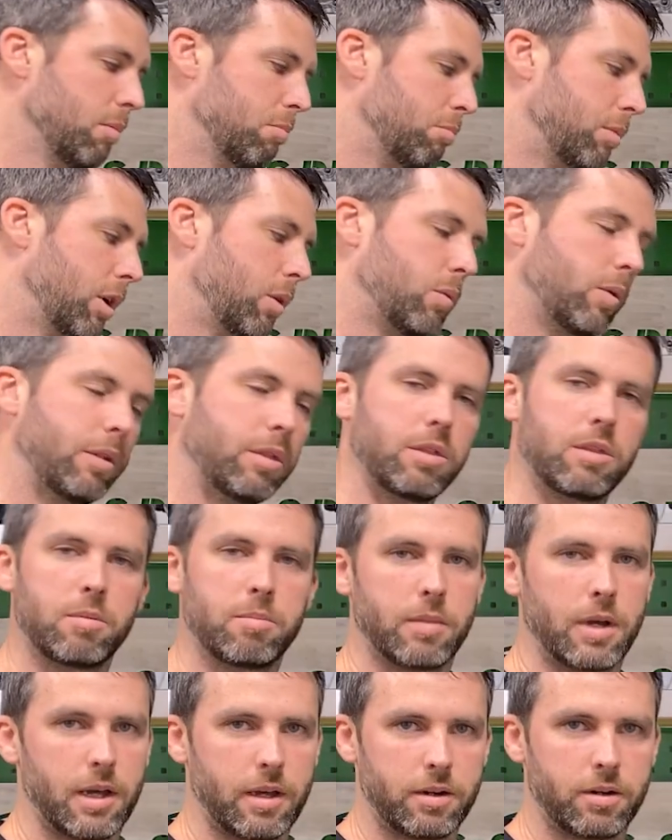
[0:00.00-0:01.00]
but with the
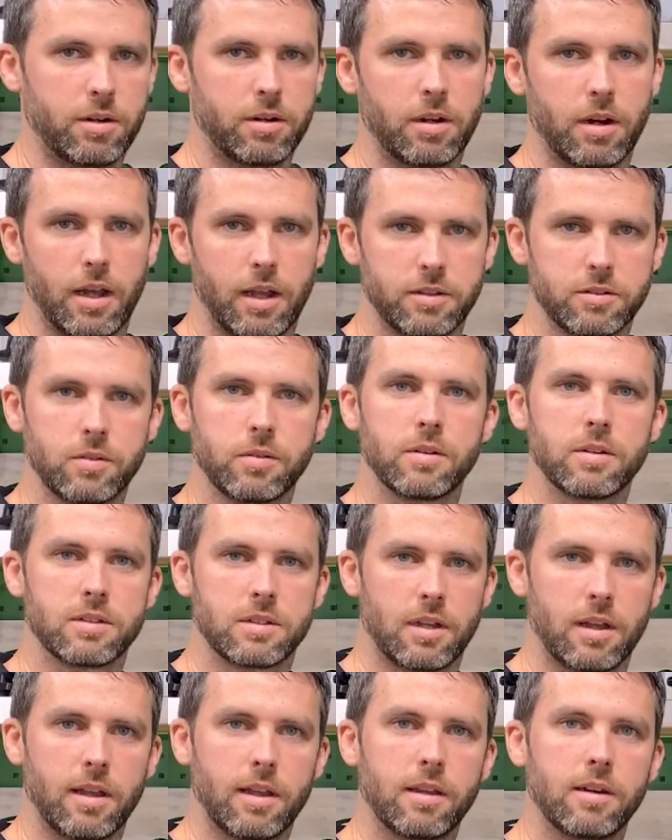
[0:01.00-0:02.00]
modern nozzle
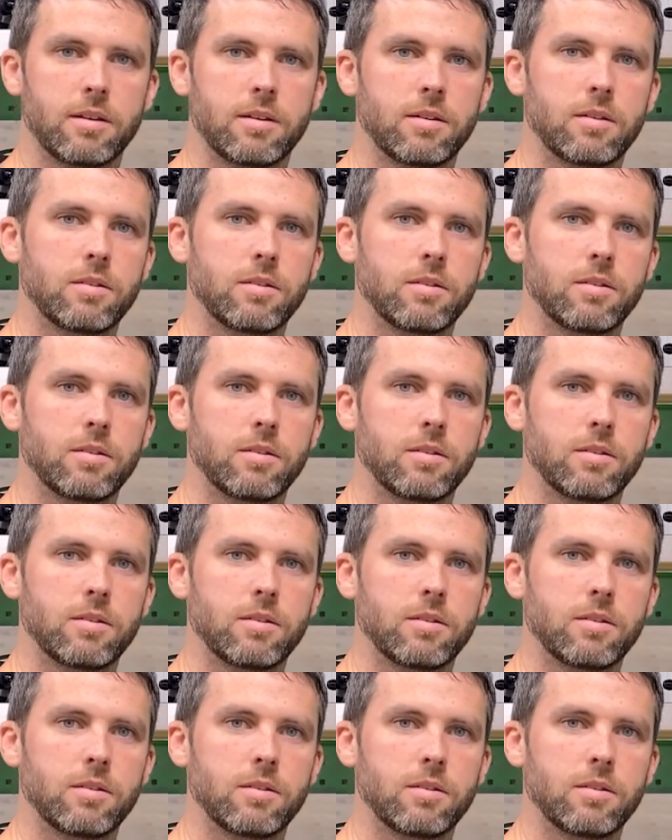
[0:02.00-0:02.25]
design.